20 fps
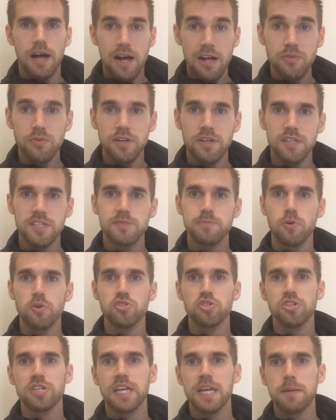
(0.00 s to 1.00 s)
I'll run
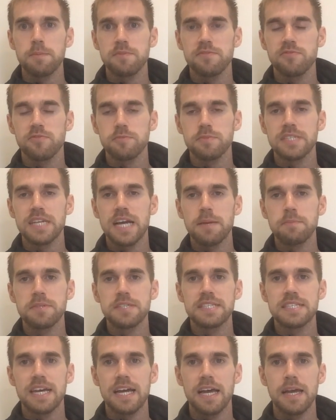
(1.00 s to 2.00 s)
exposure camps from time
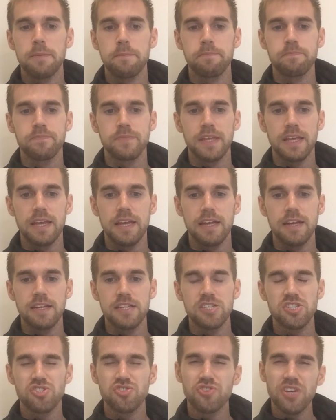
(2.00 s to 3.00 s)
to time,
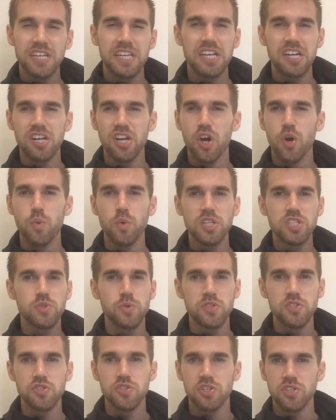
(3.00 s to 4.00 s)
and it's tricky to know which
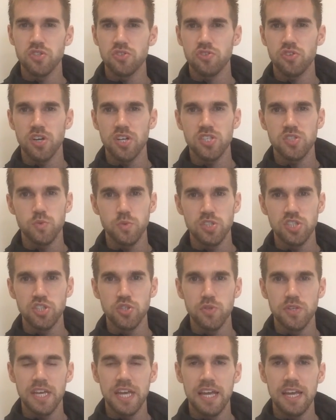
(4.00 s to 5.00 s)
ones you can trust,
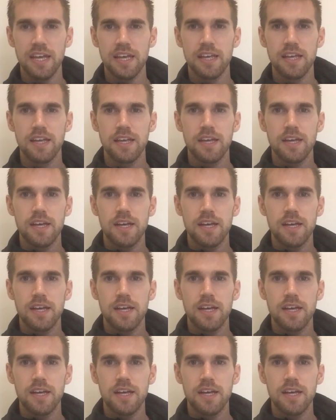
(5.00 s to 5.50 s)
which you can't.